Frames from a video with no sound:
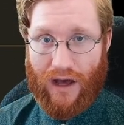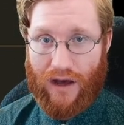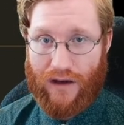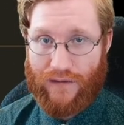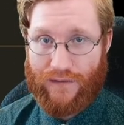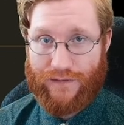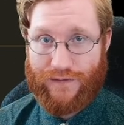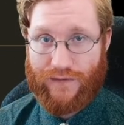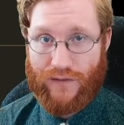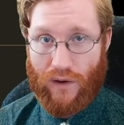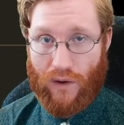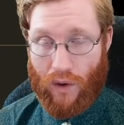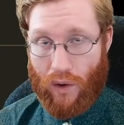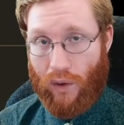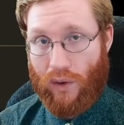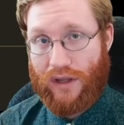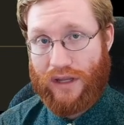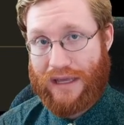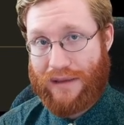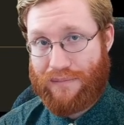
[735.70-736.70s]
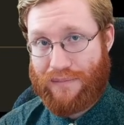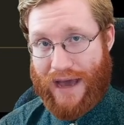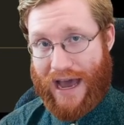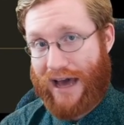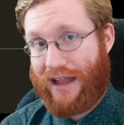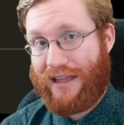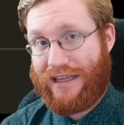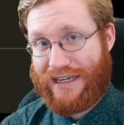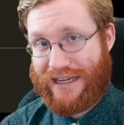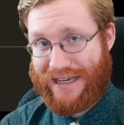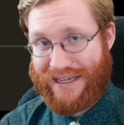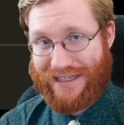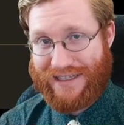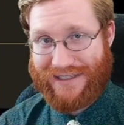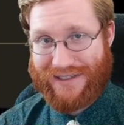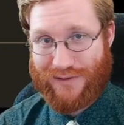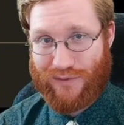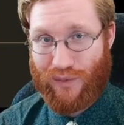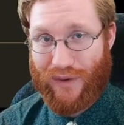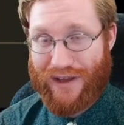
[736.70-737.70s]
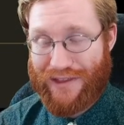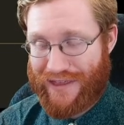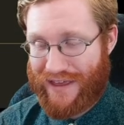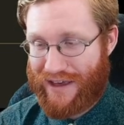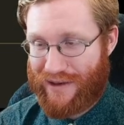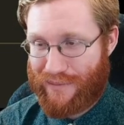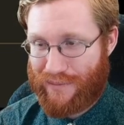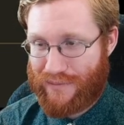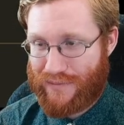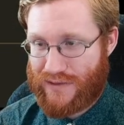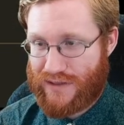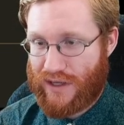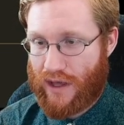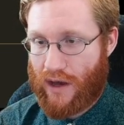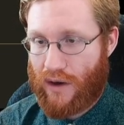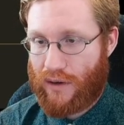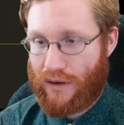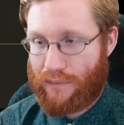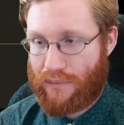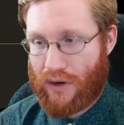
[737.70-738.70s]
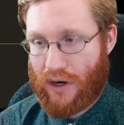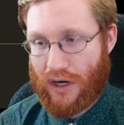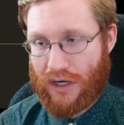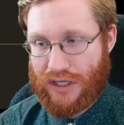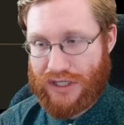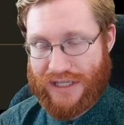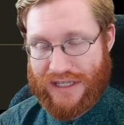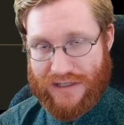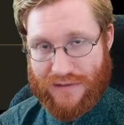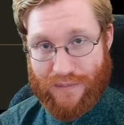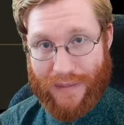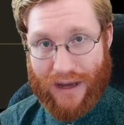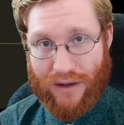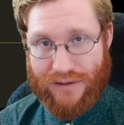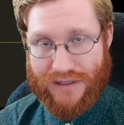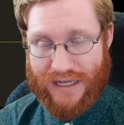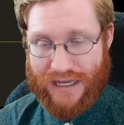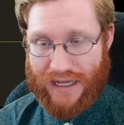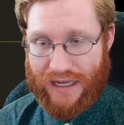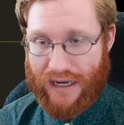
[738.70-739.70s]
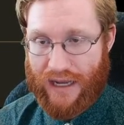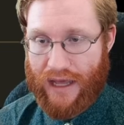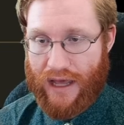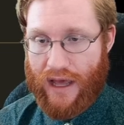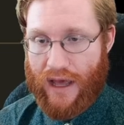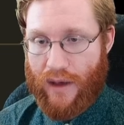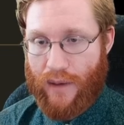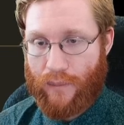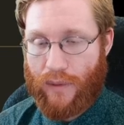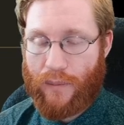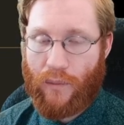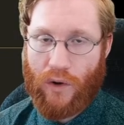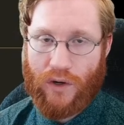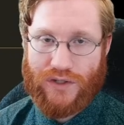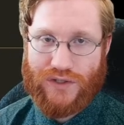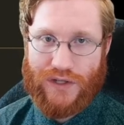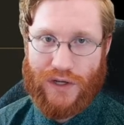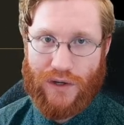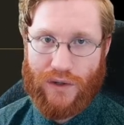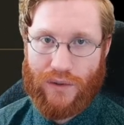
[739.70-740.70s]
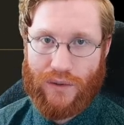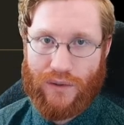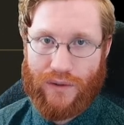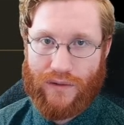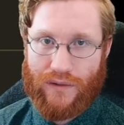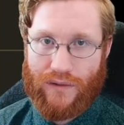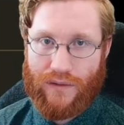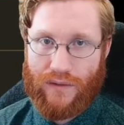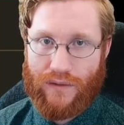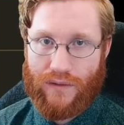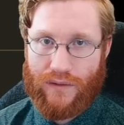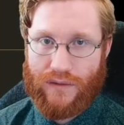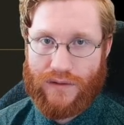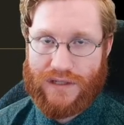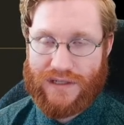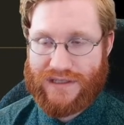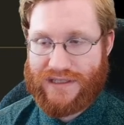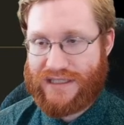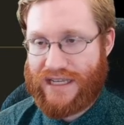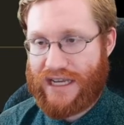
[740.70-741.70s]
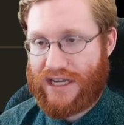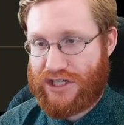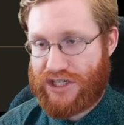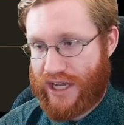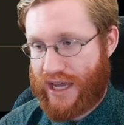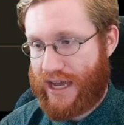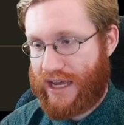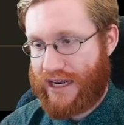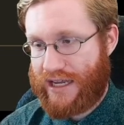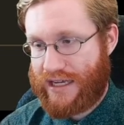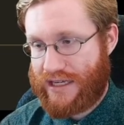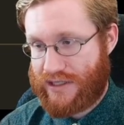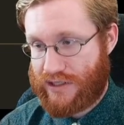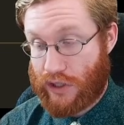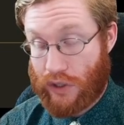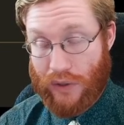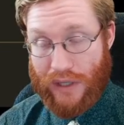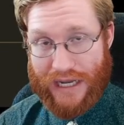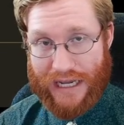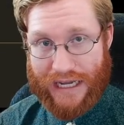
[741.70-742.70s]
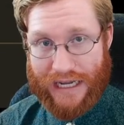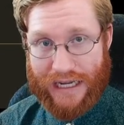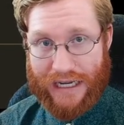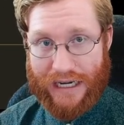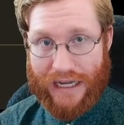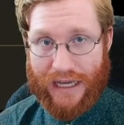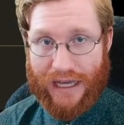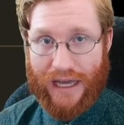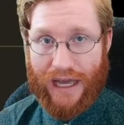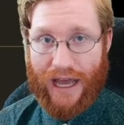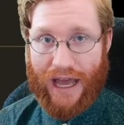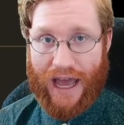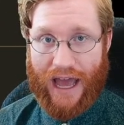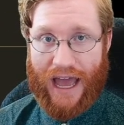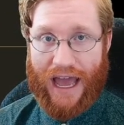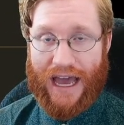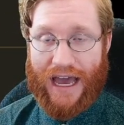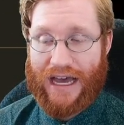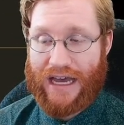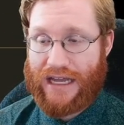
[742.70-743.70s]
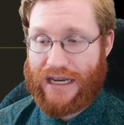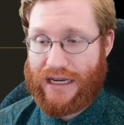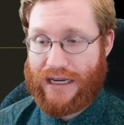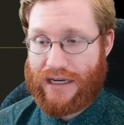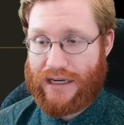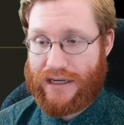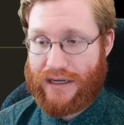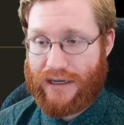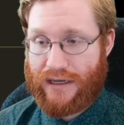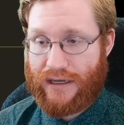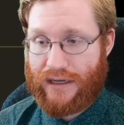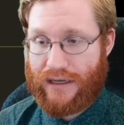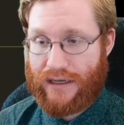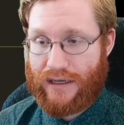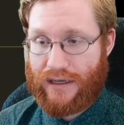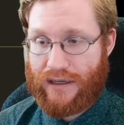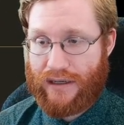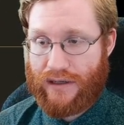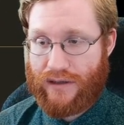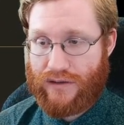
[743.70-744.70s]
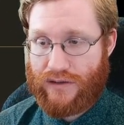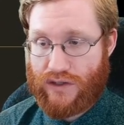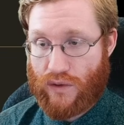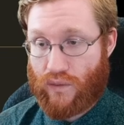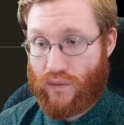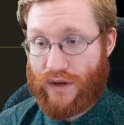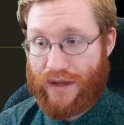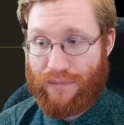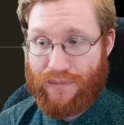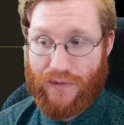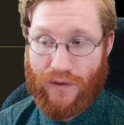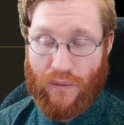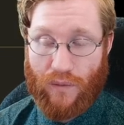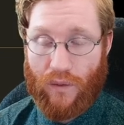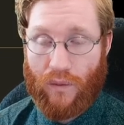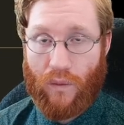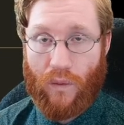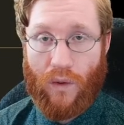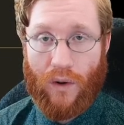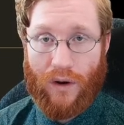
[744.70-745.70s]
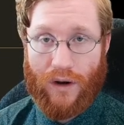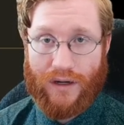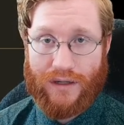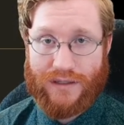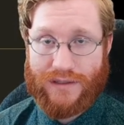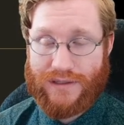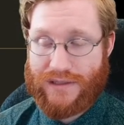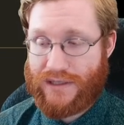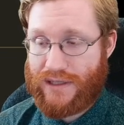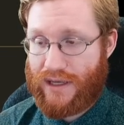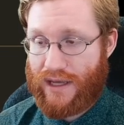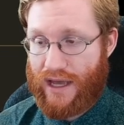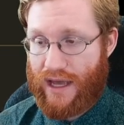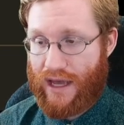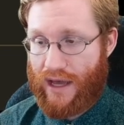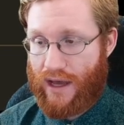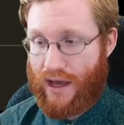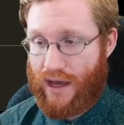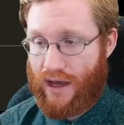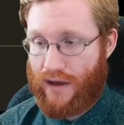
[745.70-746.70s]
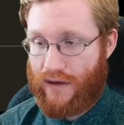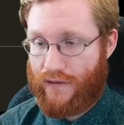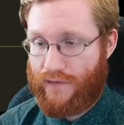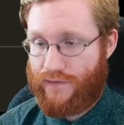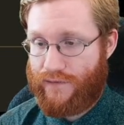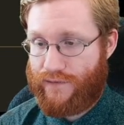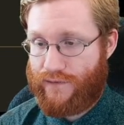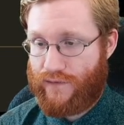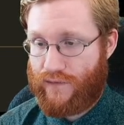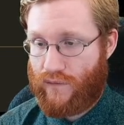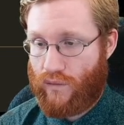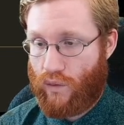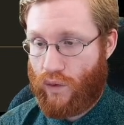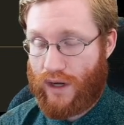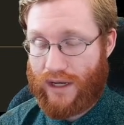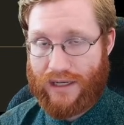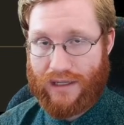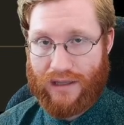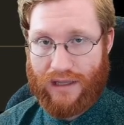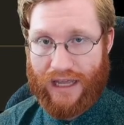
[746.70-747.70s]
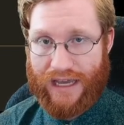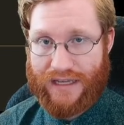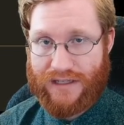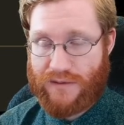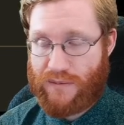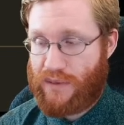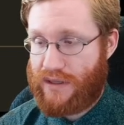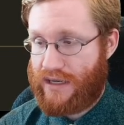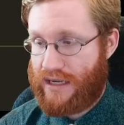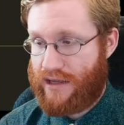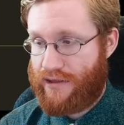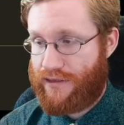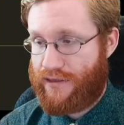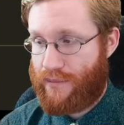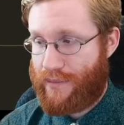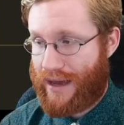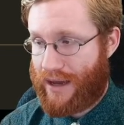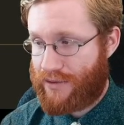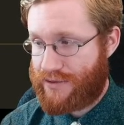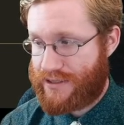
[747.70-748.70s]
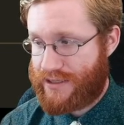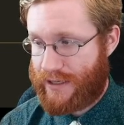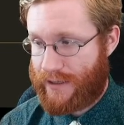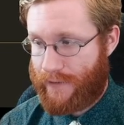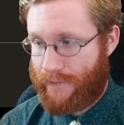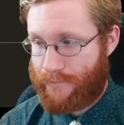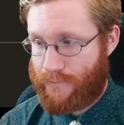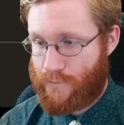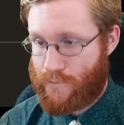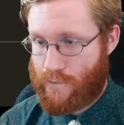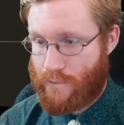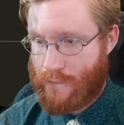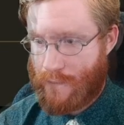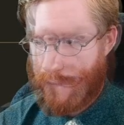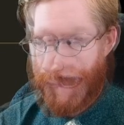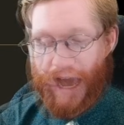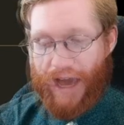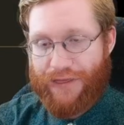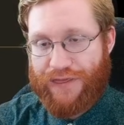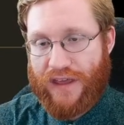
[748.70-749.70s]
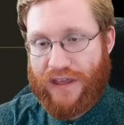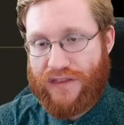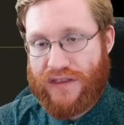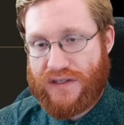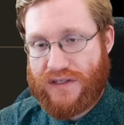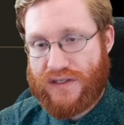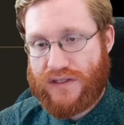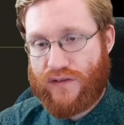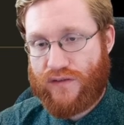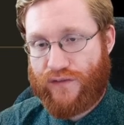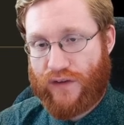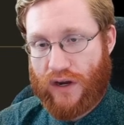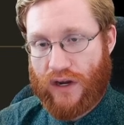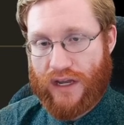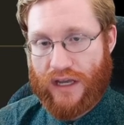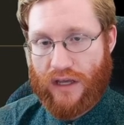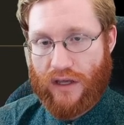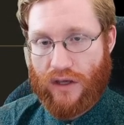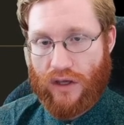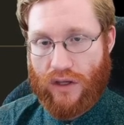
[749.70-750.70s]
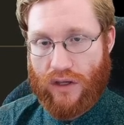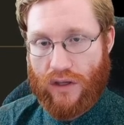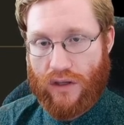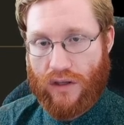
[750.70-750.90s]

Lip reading: of holy paladins with him to go and purge this mountain, but more so to satiate his greed and to reap the rewards of what lays beneath the mountain. I think this is a very